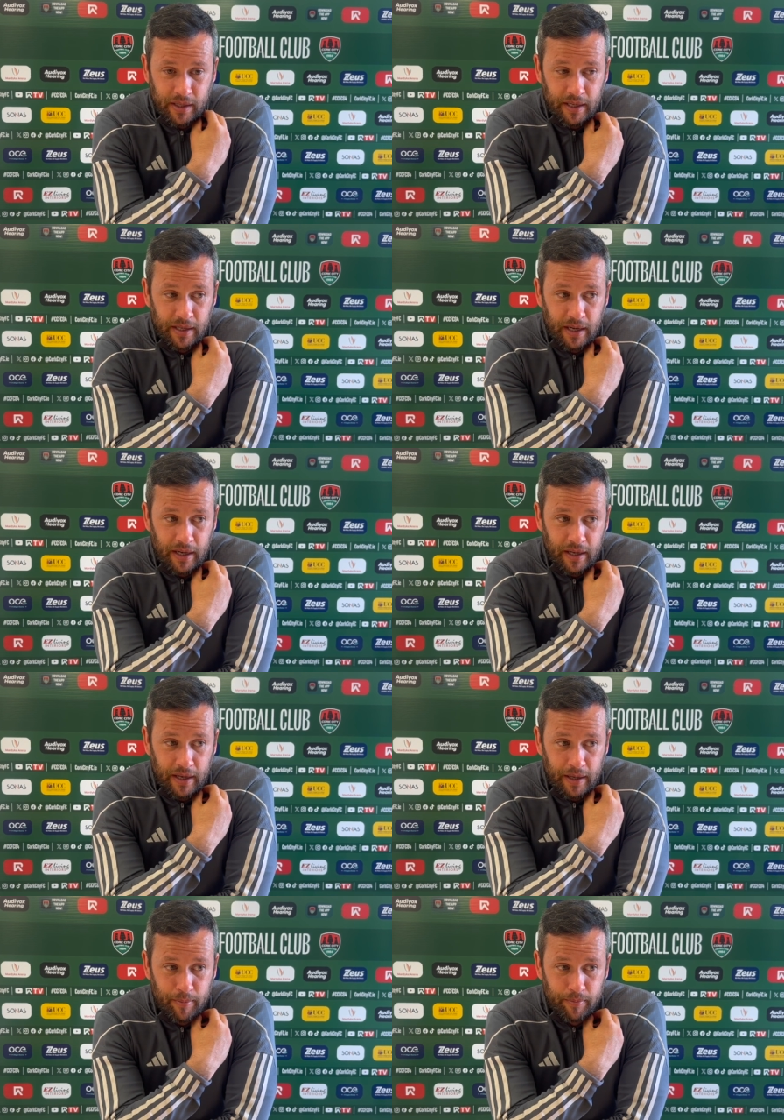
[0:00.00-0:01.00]
and
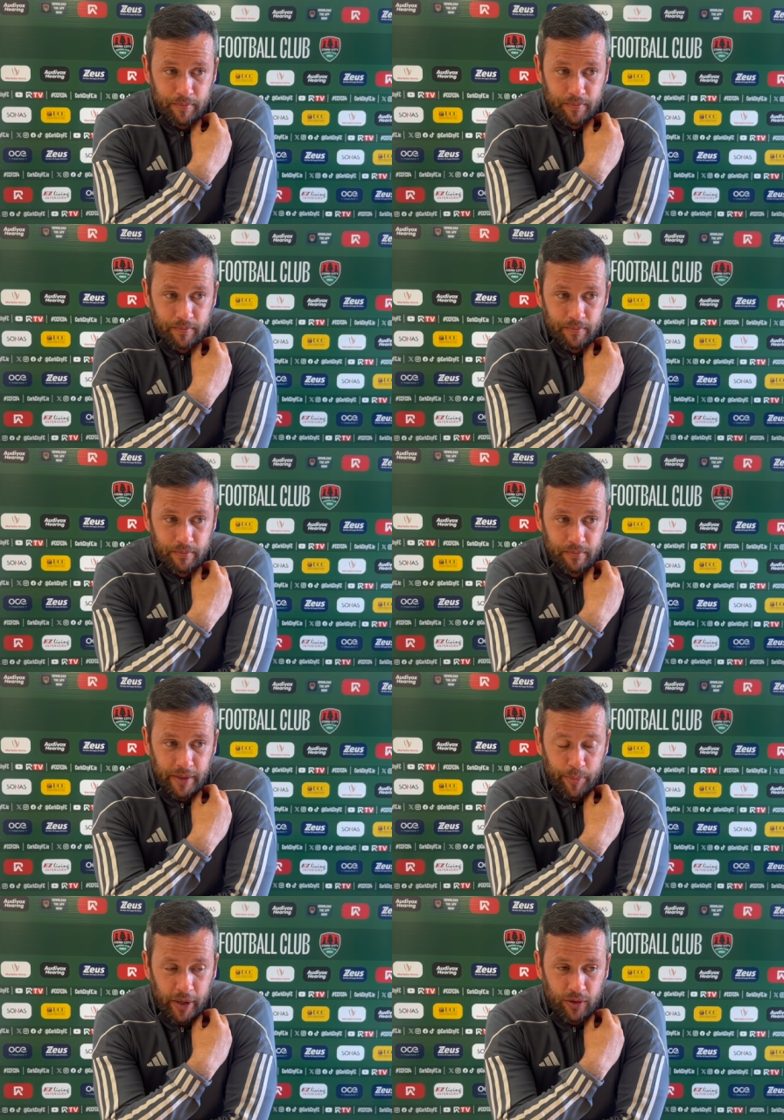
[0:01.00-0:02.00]
then
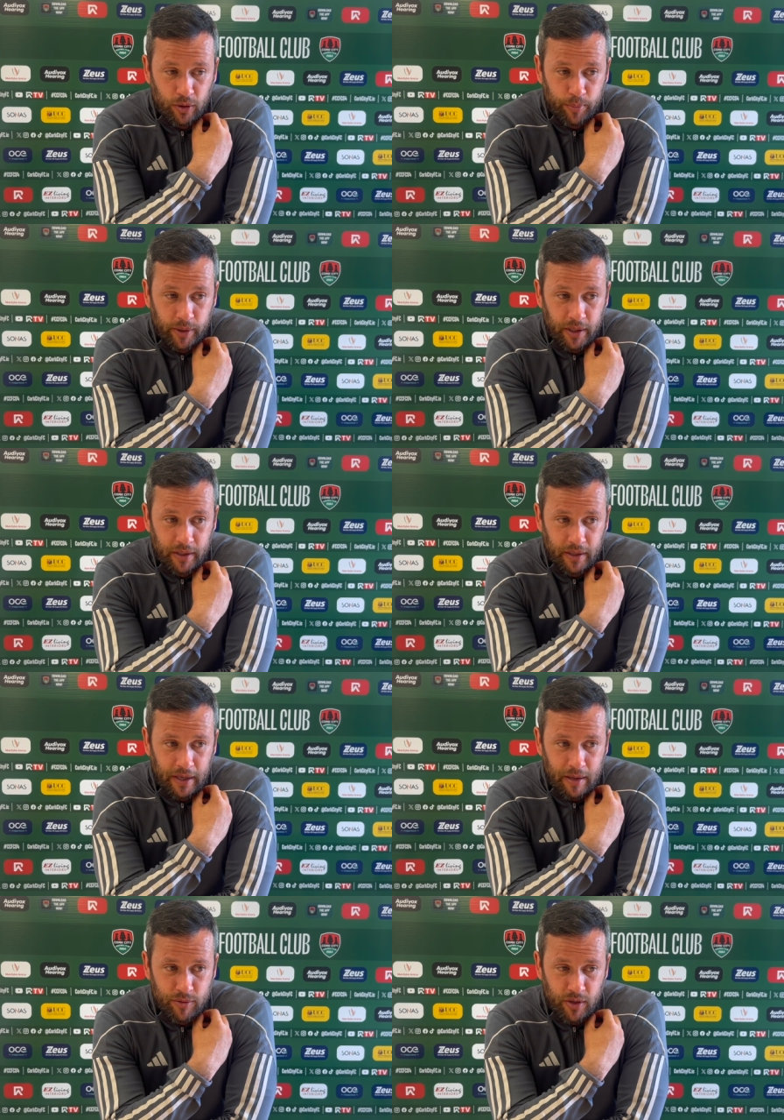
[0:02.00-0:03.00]
he picked up a
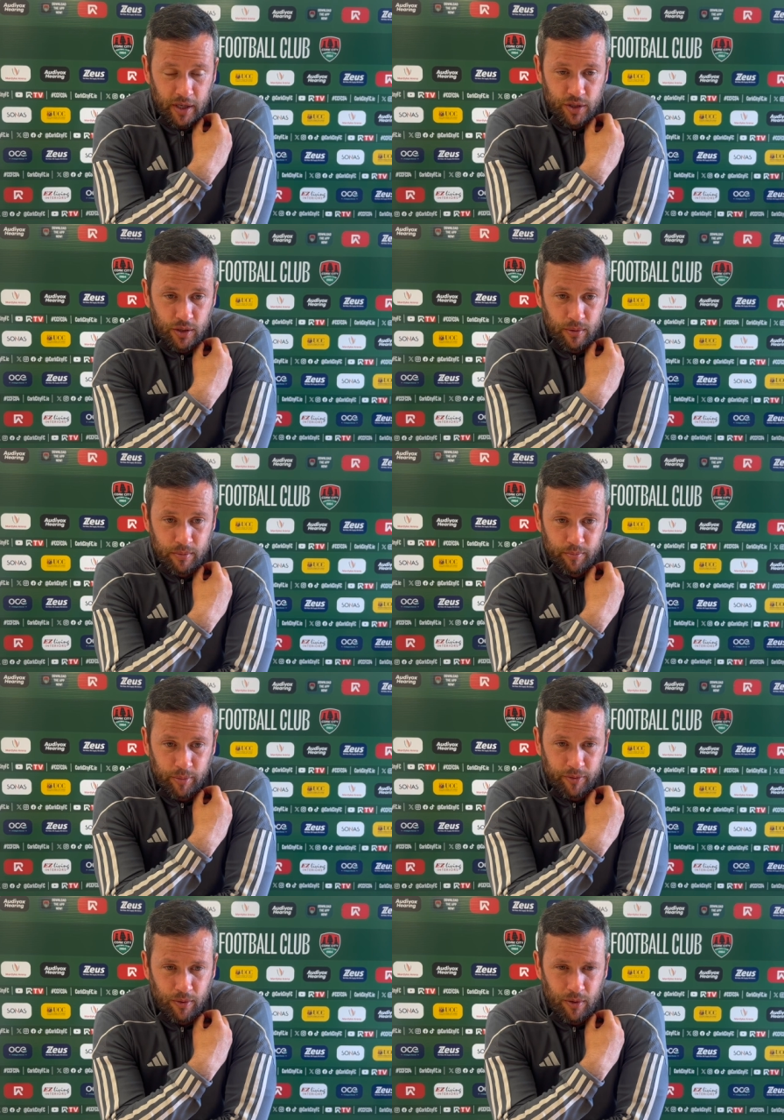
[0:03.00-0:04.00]
hamstring issue
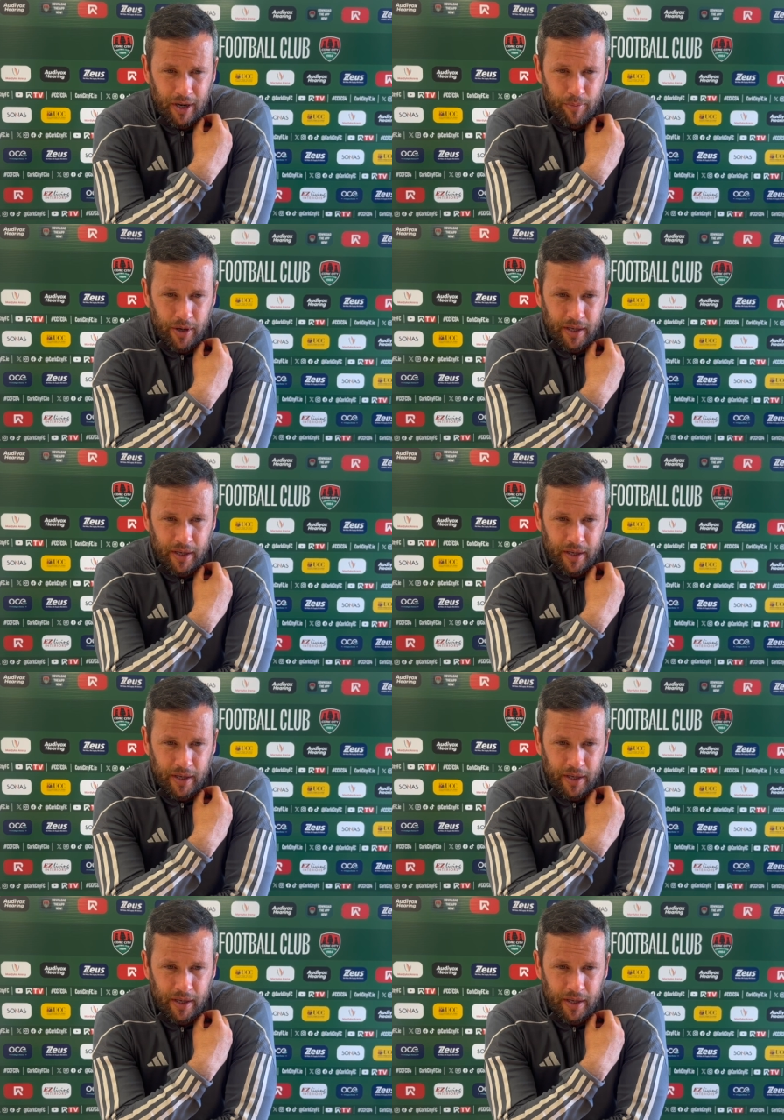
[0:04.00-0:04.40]
before Limerick,